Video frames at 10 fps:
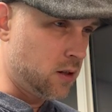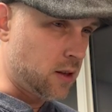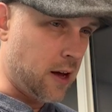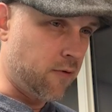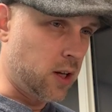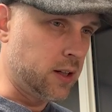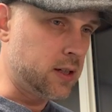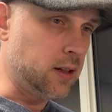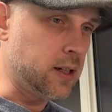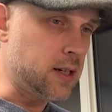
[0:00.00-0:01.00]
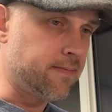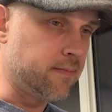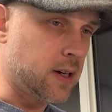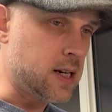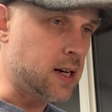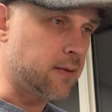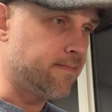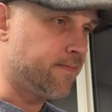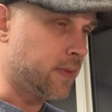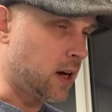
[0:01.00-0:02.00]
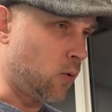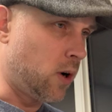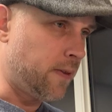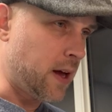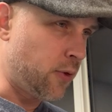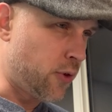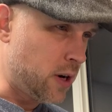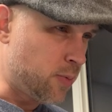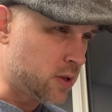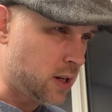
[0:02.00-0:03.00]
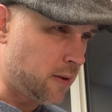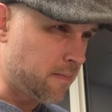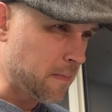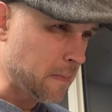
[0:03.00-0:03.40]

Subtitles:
That volatility, I need it. I want that 30%.